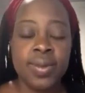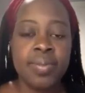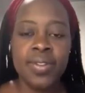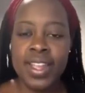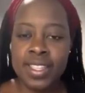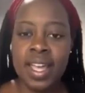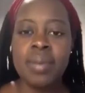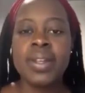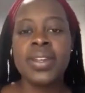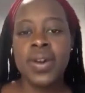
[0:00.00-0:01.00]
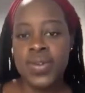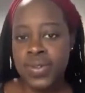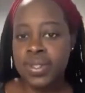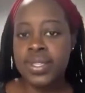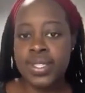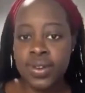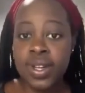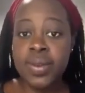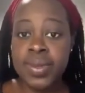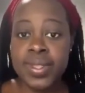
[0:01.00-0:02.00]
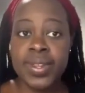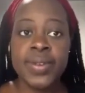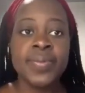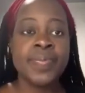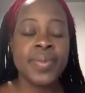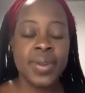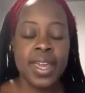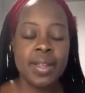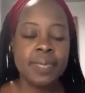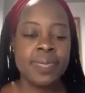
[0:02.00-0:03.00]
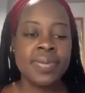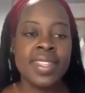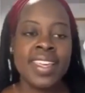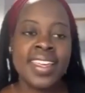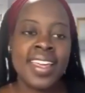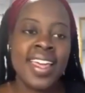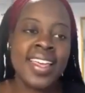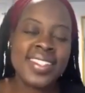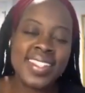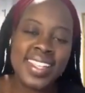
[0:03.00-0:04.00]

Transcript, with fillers: But right now, I'm gonna go through the story with you, okay? So